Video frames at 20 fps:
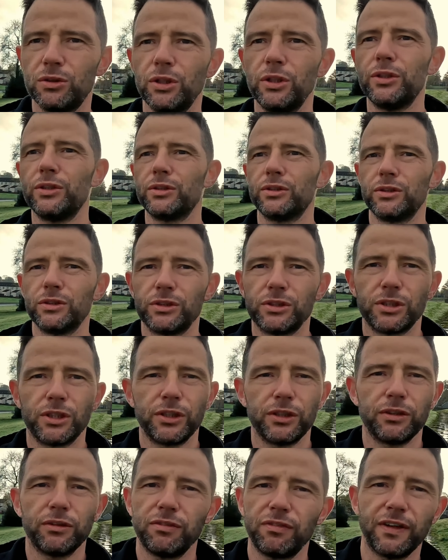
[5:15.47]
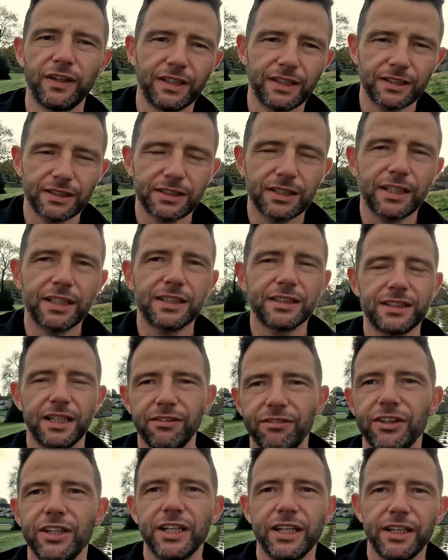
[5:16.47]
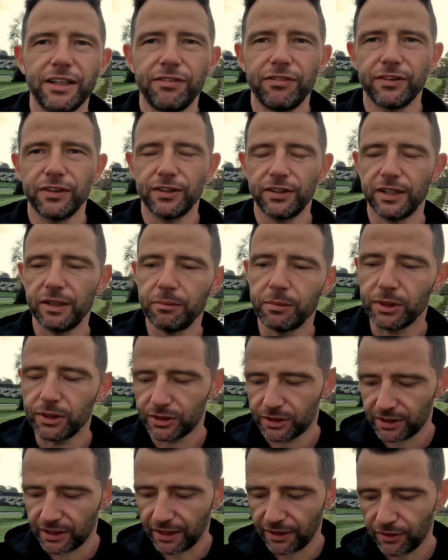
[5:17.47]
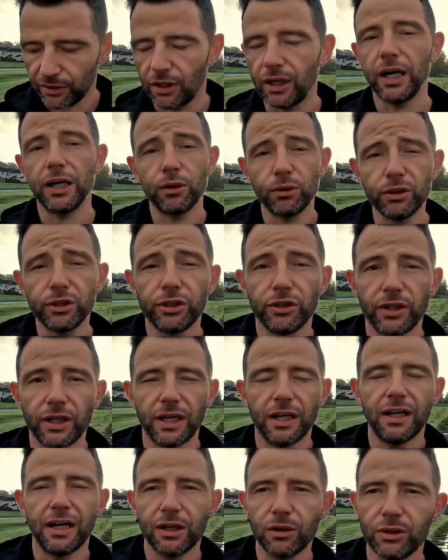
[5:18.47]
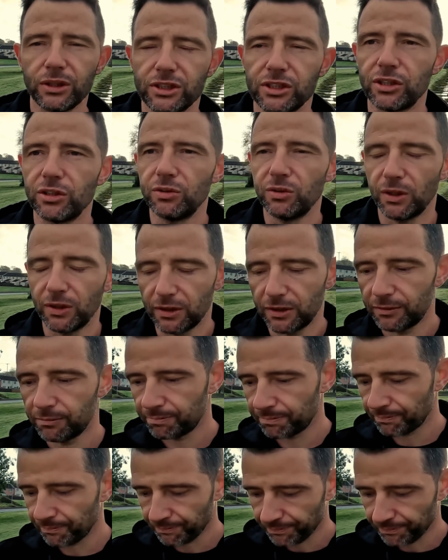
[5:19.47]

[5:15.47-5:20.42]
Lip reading: doing certain fitness things every day for 3 months, and I thought, I'm going to do that. I'm going to start running.